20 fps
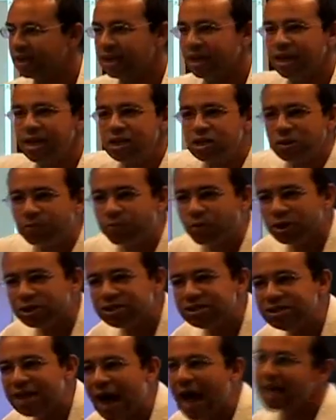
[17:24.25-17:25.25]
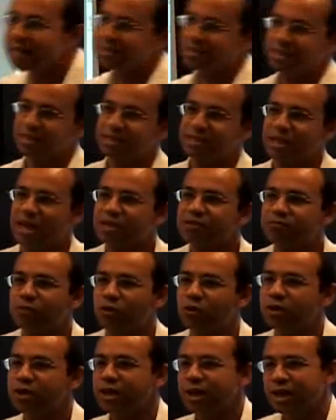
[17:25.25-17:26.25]
Egypt was not
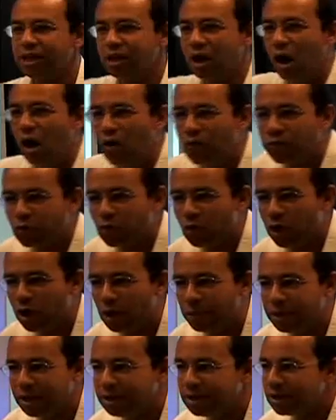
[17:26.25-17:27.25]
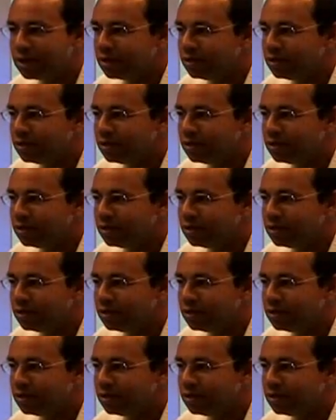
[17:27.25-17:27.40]
successful in overwhelming